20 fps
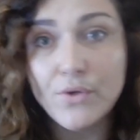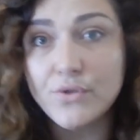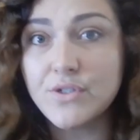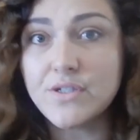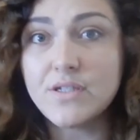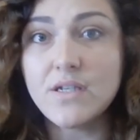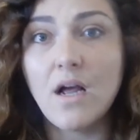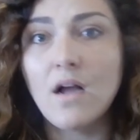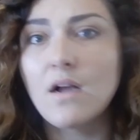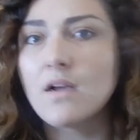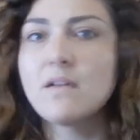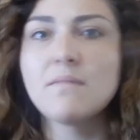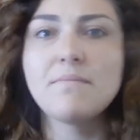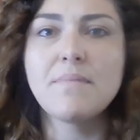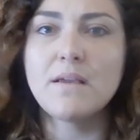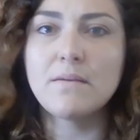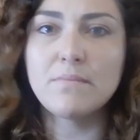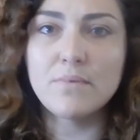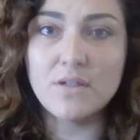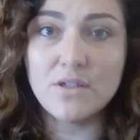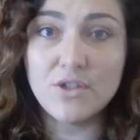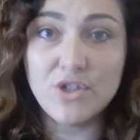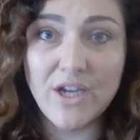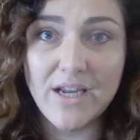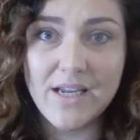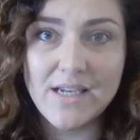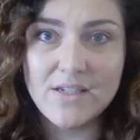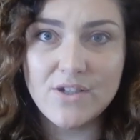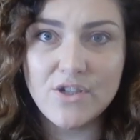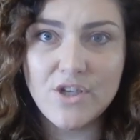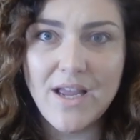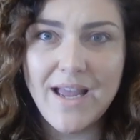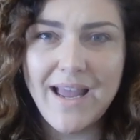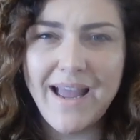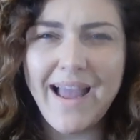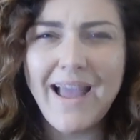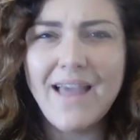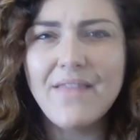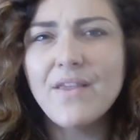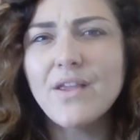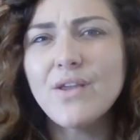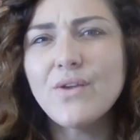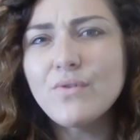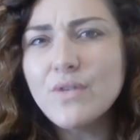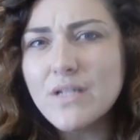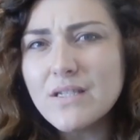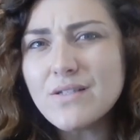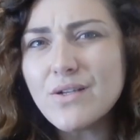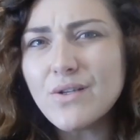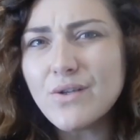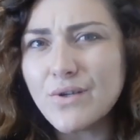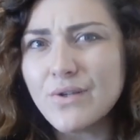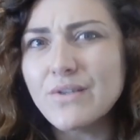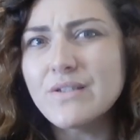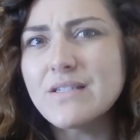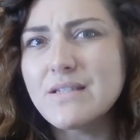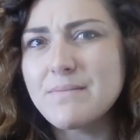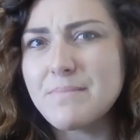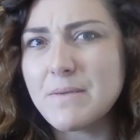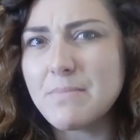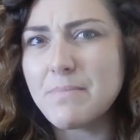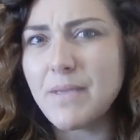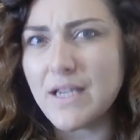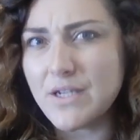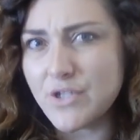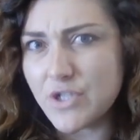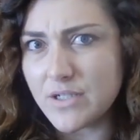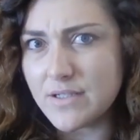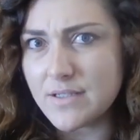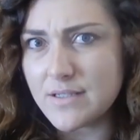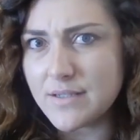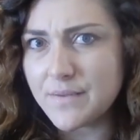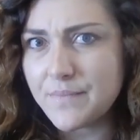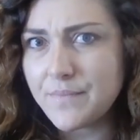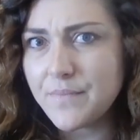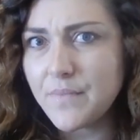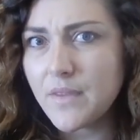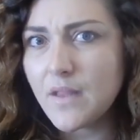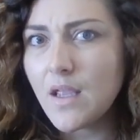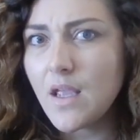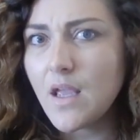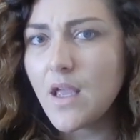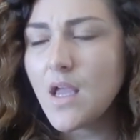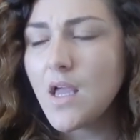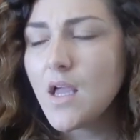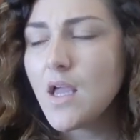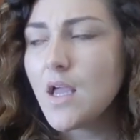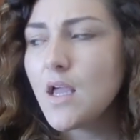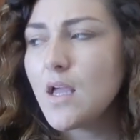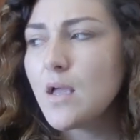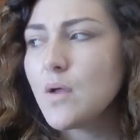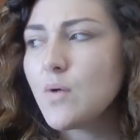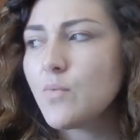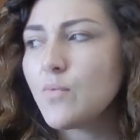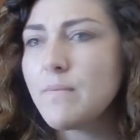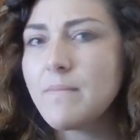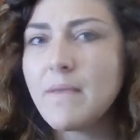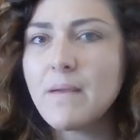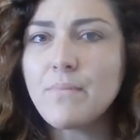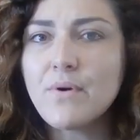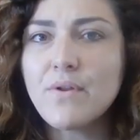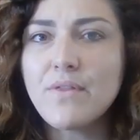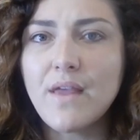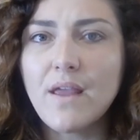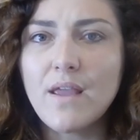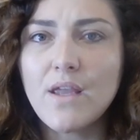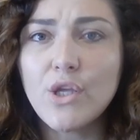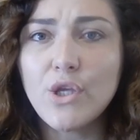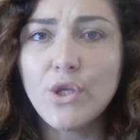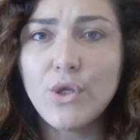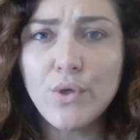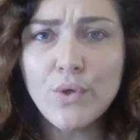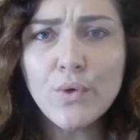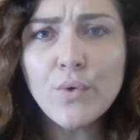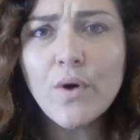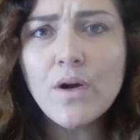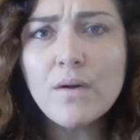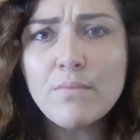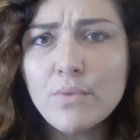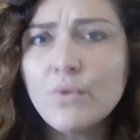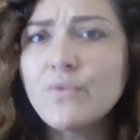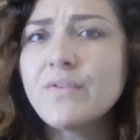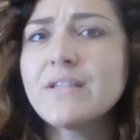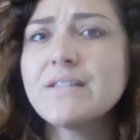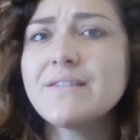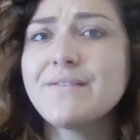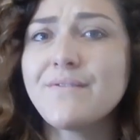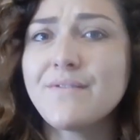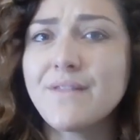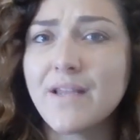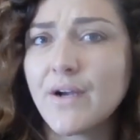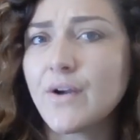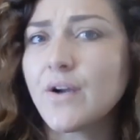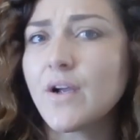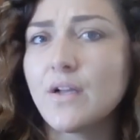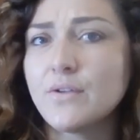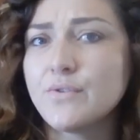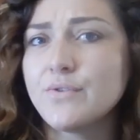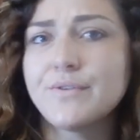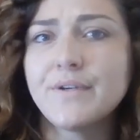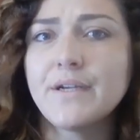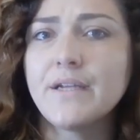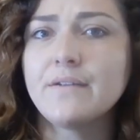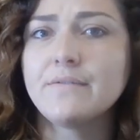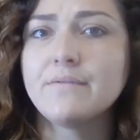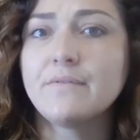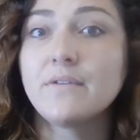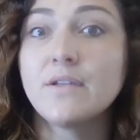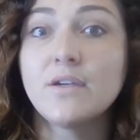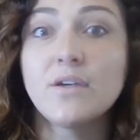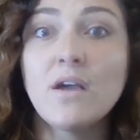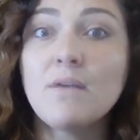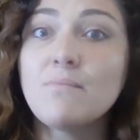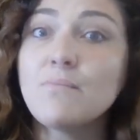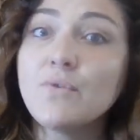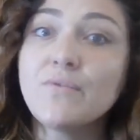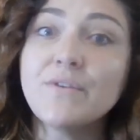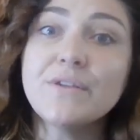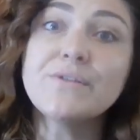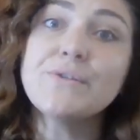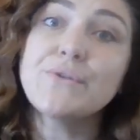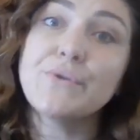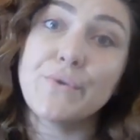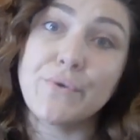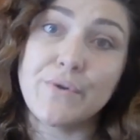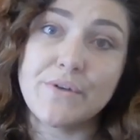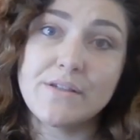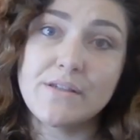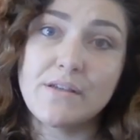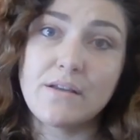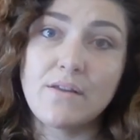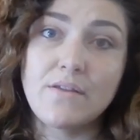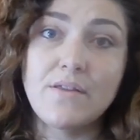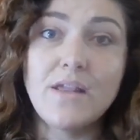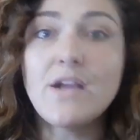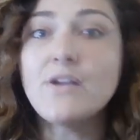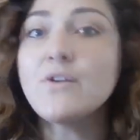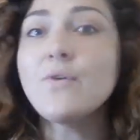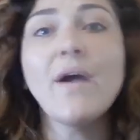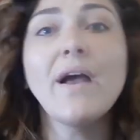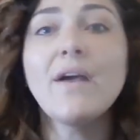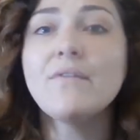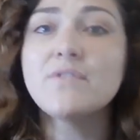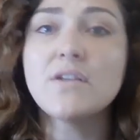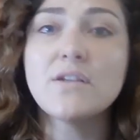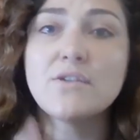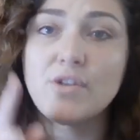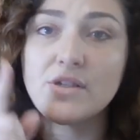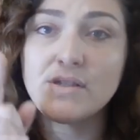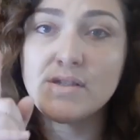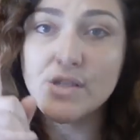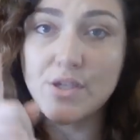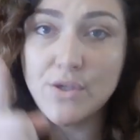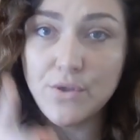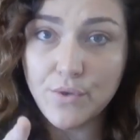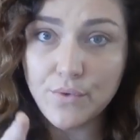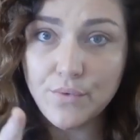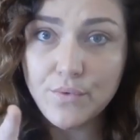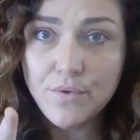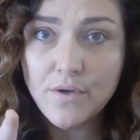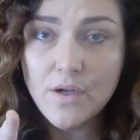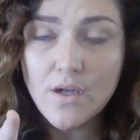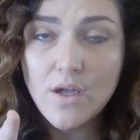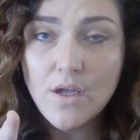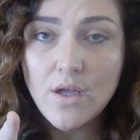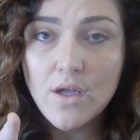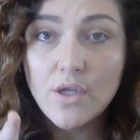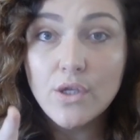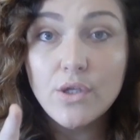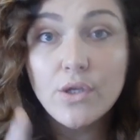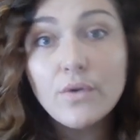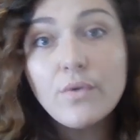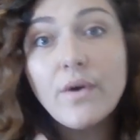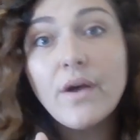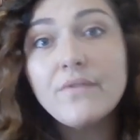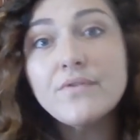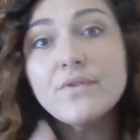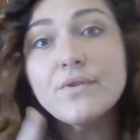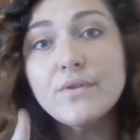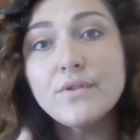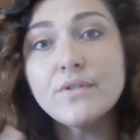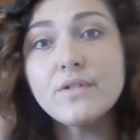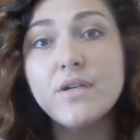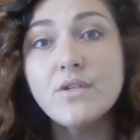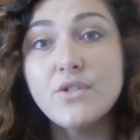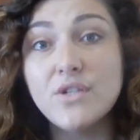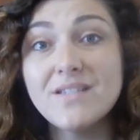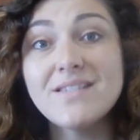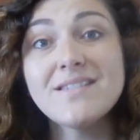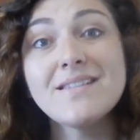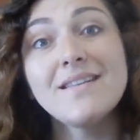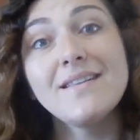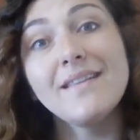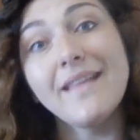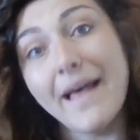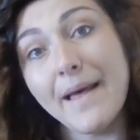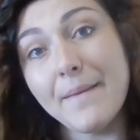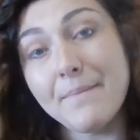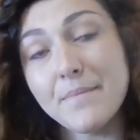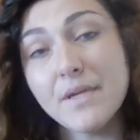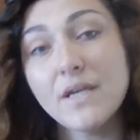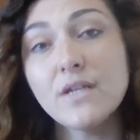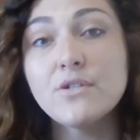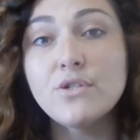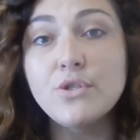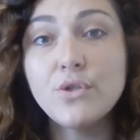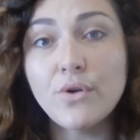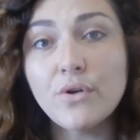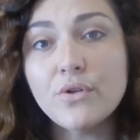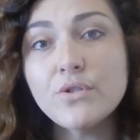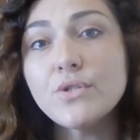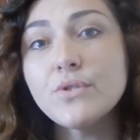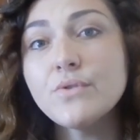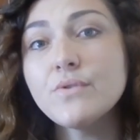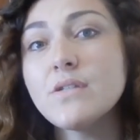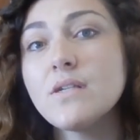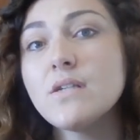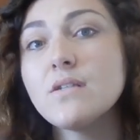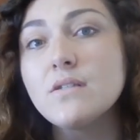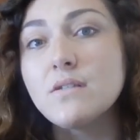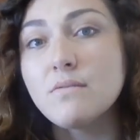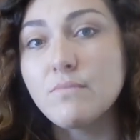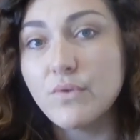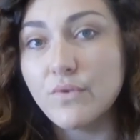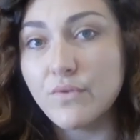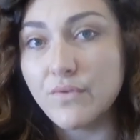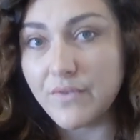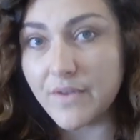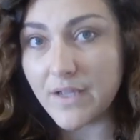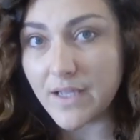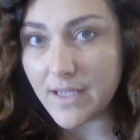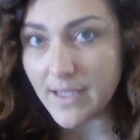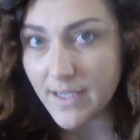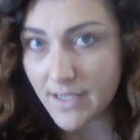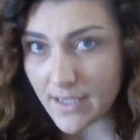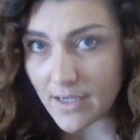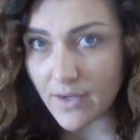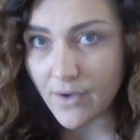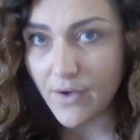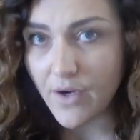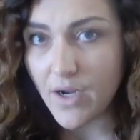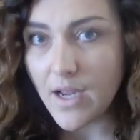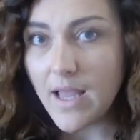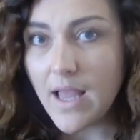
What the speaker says: you're just not going to be able to change, and that you need to learn to be patient. Remember that you are moving to their country. They're not moving to yours. They don't have to adjust to you. You have to learn to adjust to them, because you're choosing to move here.